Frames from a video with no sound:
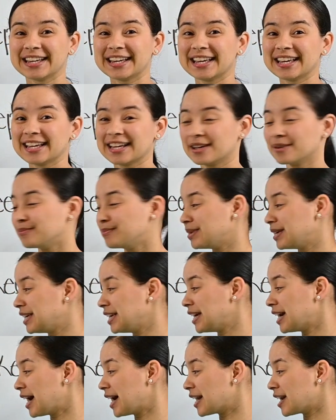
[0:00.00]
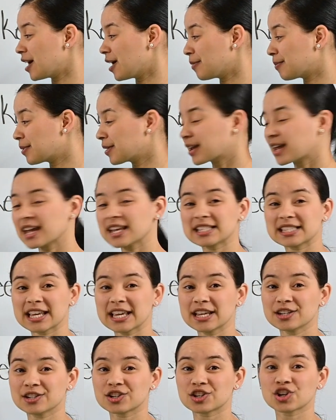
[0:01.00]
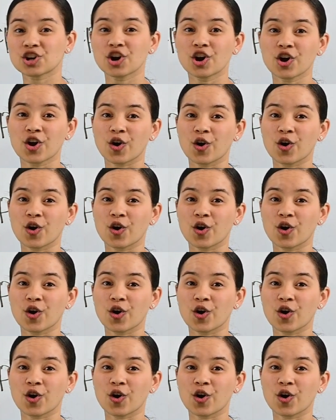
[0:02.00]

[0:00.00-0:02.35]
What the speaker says: It can be an uppercase H